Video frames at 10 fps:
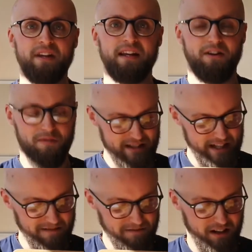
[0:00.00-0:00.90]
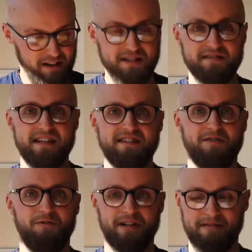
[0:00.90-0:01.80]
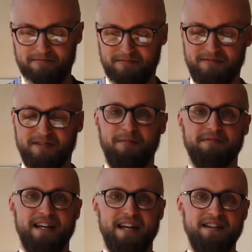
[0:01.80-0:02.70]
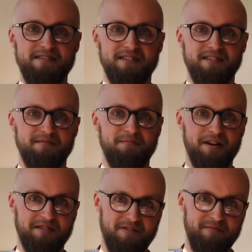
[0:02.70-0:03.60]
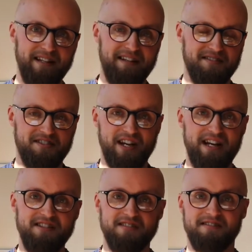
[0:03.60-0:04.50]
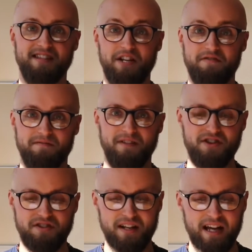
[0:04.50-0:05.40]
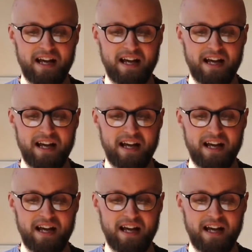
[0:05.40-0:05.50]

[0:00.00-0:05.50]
obviously invert this coin up to here, part of the middle doesn't change, there's centre of inversion.